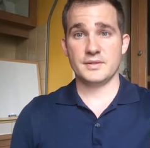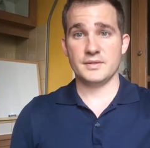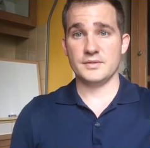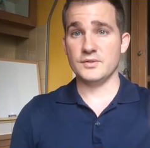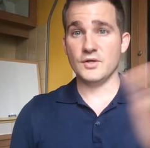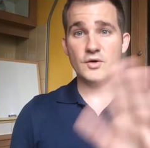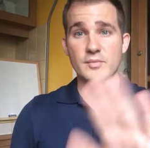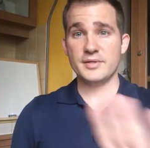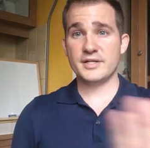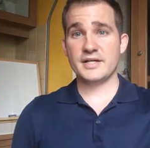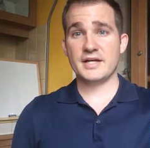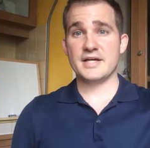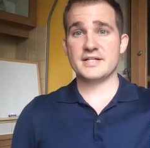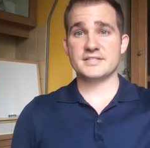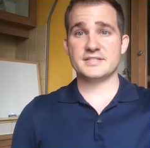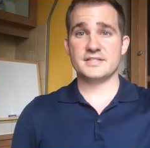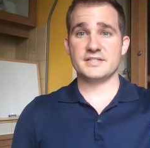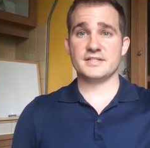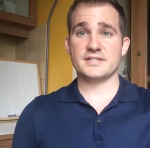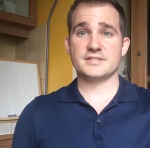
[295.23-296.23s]
Nobody
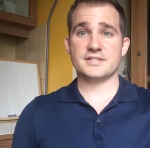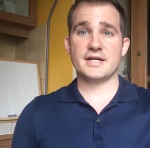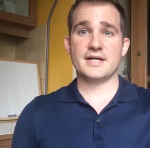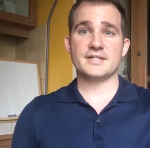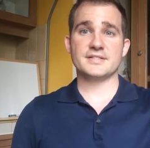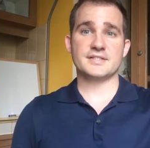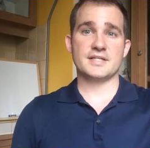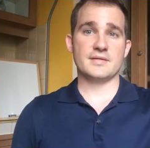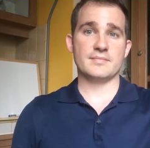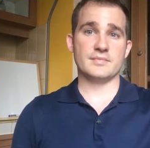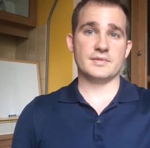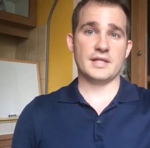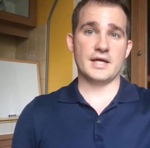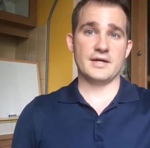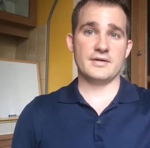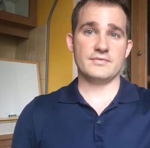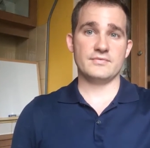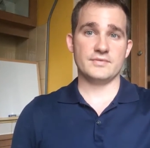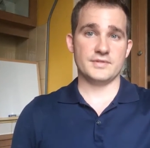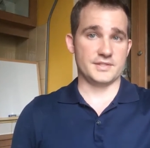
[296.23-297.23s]
has the exact same
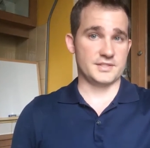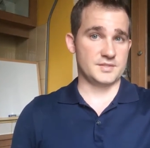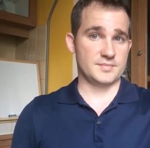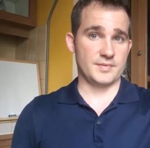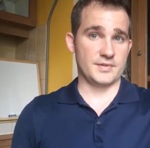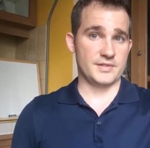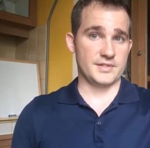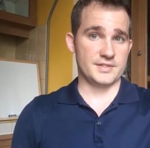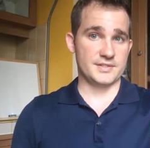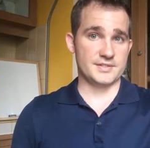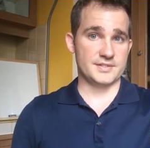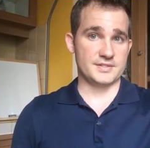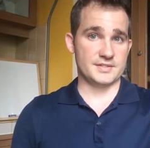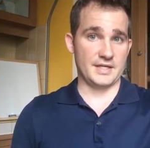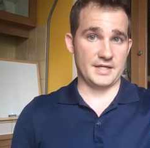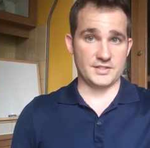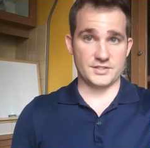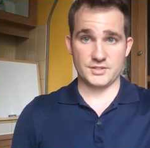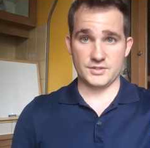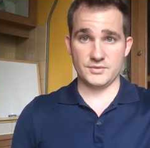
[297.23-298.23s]
life experience
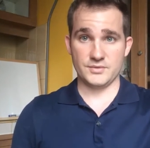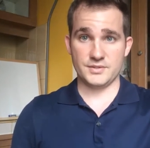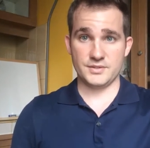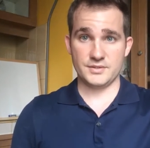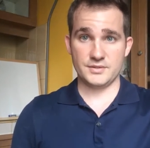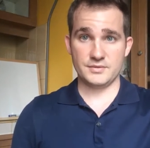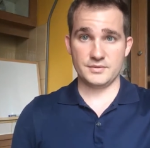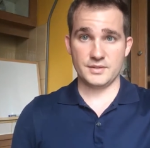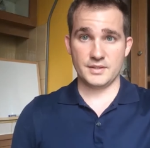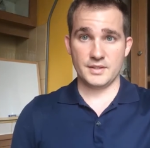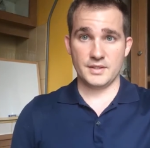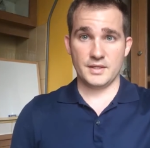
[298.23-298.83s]
that you do.